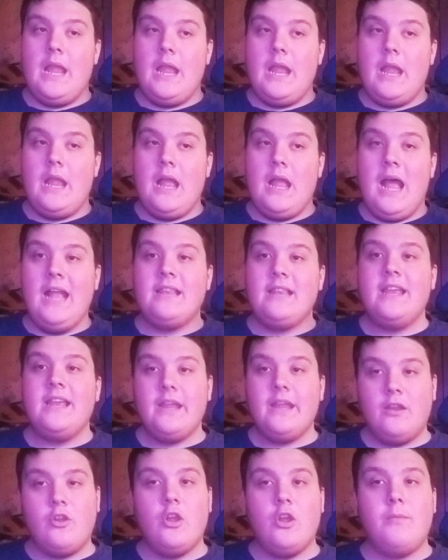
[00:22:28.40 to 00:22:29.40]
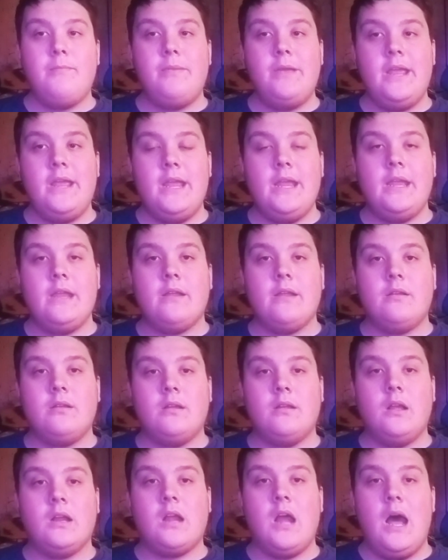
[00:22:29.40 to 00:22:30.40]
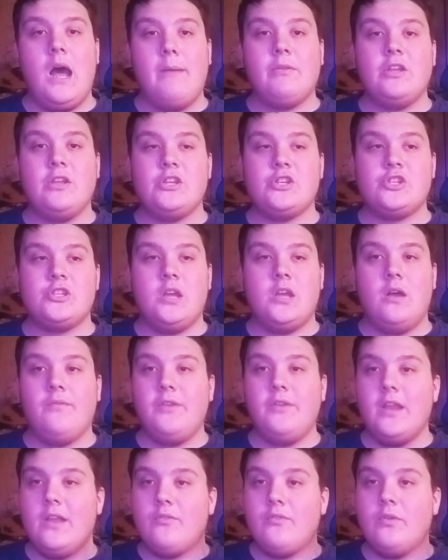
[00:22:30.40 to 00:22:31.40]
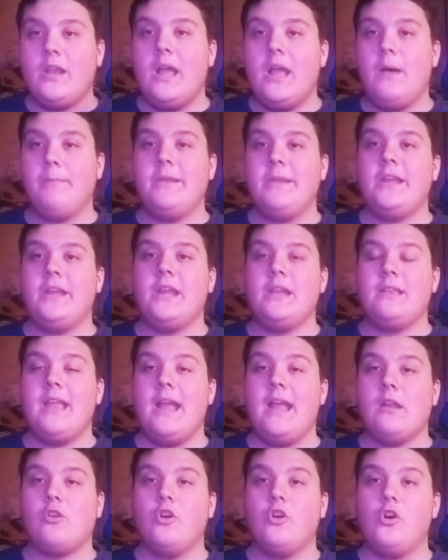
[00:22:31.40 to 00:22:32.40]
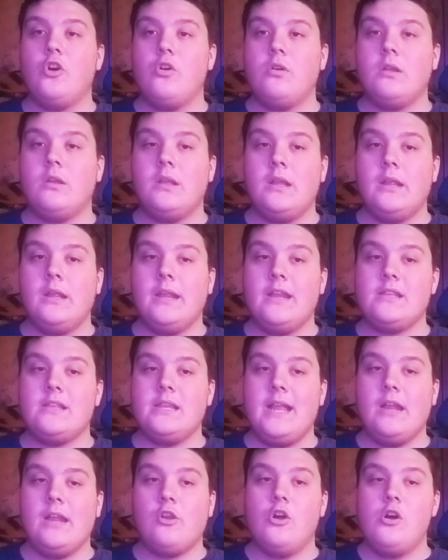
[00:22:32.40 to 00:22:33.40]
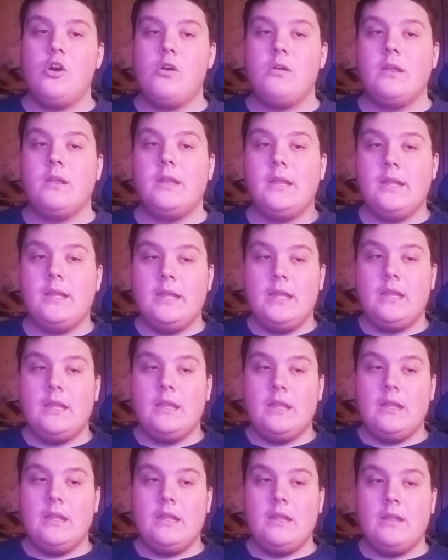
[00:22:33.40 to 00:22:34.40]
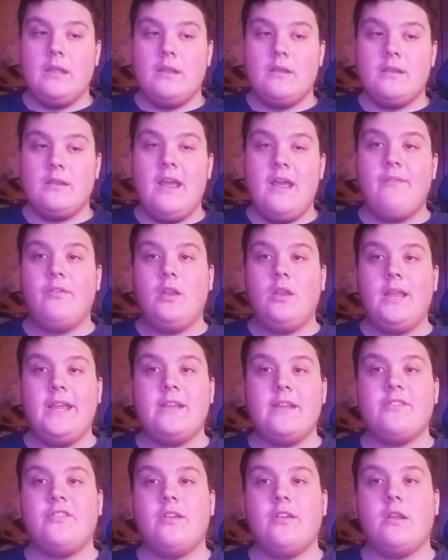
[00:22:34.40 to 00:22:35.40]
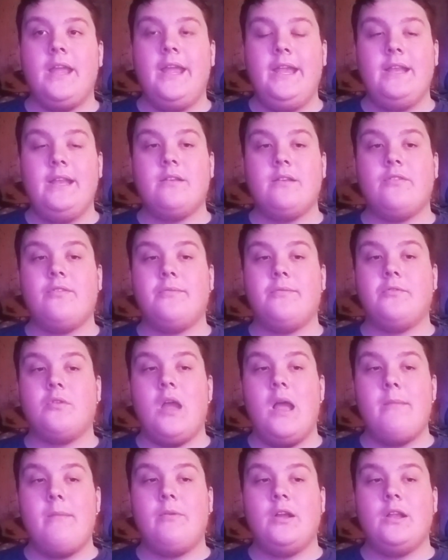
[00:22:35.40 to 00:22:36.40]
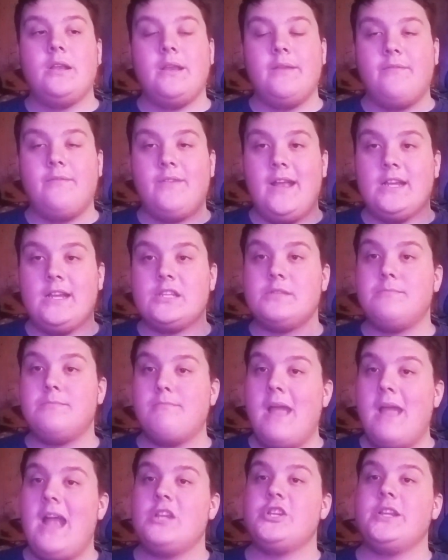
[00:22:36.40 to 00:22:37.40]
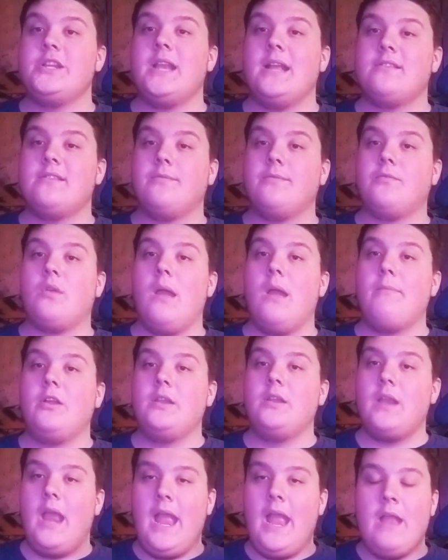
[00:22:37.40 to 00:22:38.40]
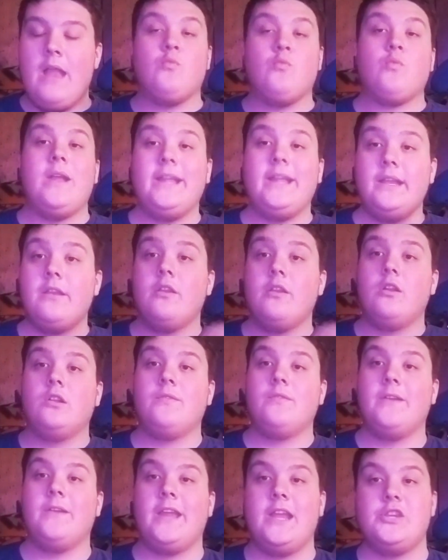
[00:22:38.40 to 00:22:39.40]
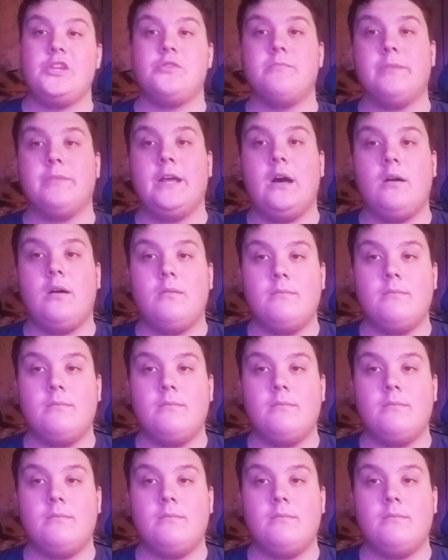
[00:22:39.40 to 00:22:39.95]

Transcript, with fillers: I think it could be accomplished, so if you guys want to help me get that goal, get to that goal, definitely consider hitting the subscribe button, in fact, smashing that subscribe button and ringing the notification bell.